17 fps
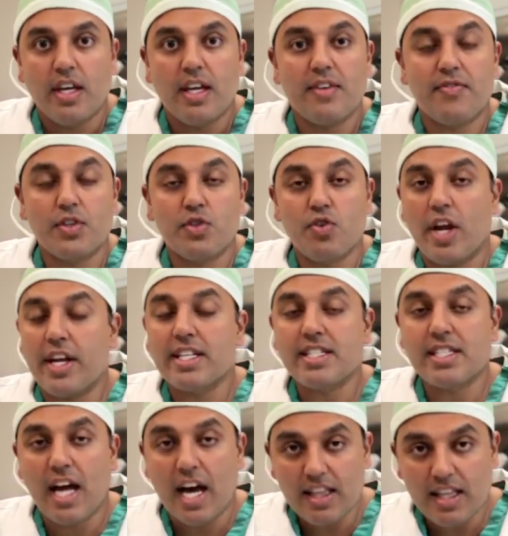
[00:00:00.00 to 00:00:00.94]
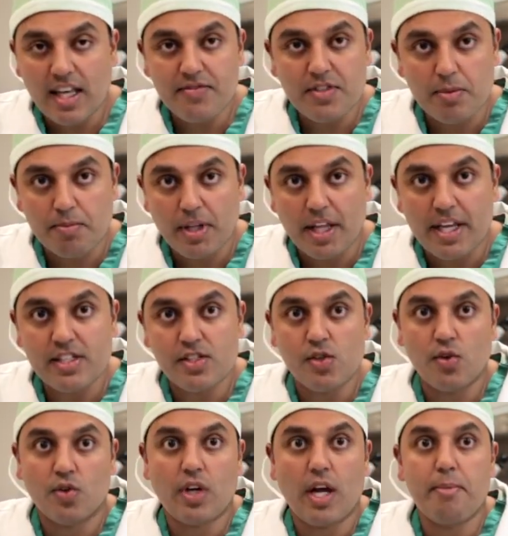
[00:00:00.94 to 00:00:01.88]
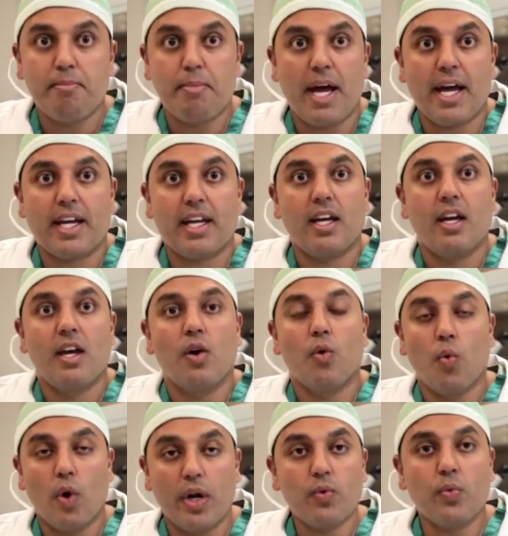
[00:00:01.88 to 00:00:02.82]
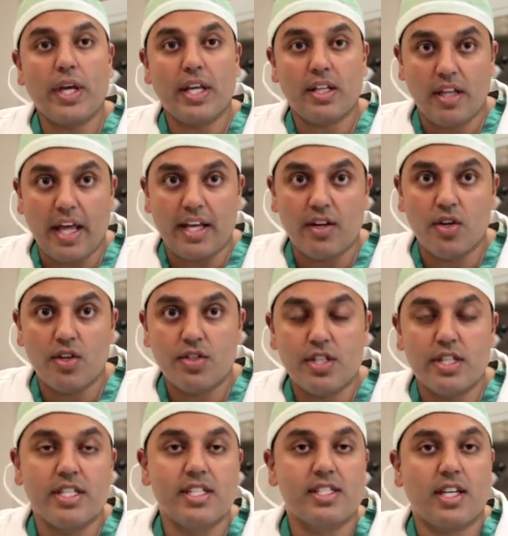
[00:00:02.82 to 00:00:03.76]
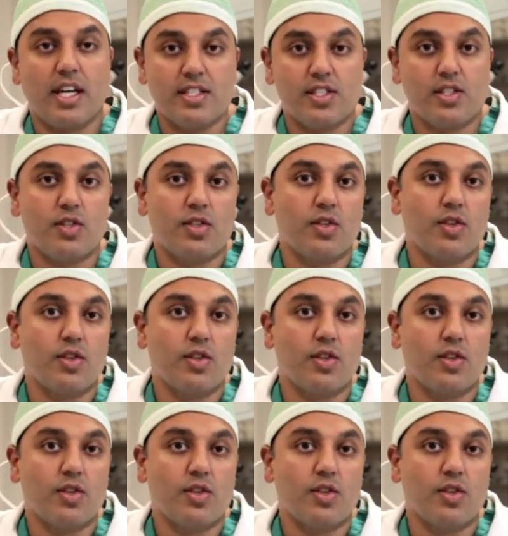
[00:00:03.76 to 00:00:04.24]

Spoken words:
If a drain is not left in place, you'll come back 1 week later to discuss